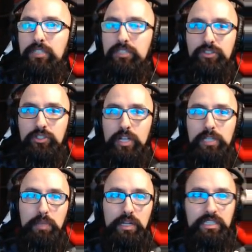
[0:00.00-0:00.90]
Just for
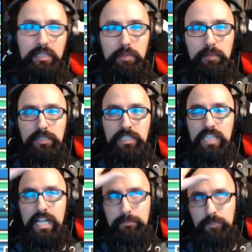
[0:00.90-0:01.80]
transparency
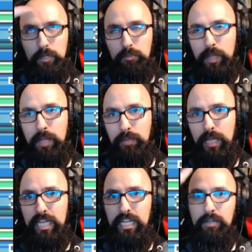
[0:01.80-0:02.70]
purposes, I am still playing
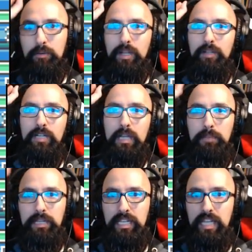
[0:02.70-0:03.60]
blind. I don't want to look
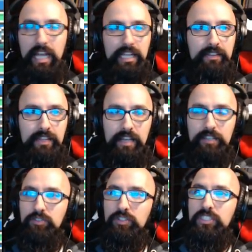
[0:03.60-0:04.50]
up any anything
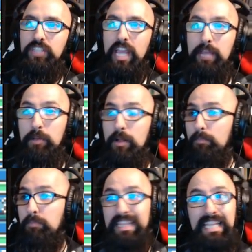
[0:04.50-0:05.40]
else for this game,
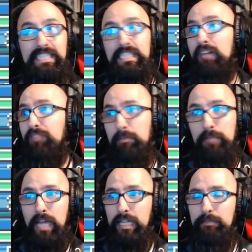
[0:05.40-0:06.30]
but this stuff I'm
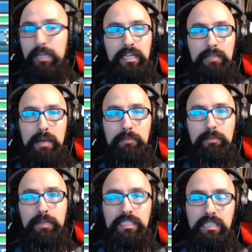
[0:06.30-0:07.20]
not committing to
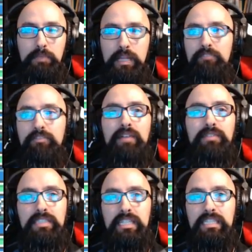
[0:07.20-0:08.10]
memory because I'm playing five
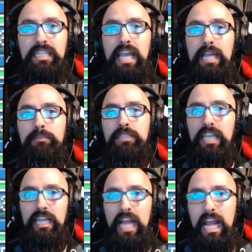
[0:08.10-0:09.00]
to six games
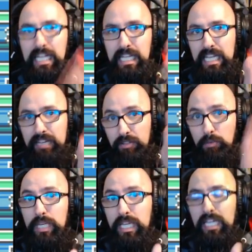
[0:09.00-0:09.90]
in any
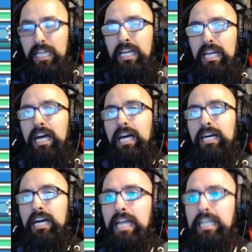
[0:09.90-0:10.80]
given week.
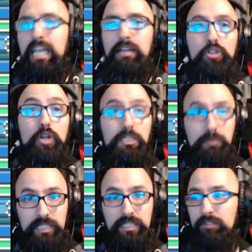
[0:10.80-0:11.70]
Uh, I can't
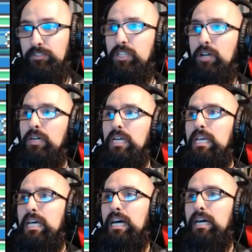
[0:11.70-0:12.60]
trust myself. So,
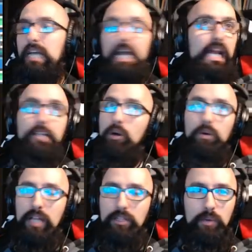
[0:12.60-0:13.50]
uh, and I
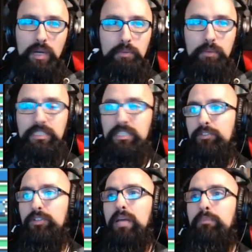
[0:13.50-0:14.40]
don't I don't want to put
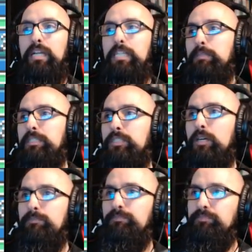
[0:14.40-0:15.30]
myself through that punishment.
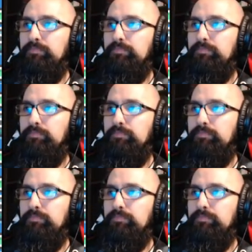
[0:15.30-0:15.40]
So.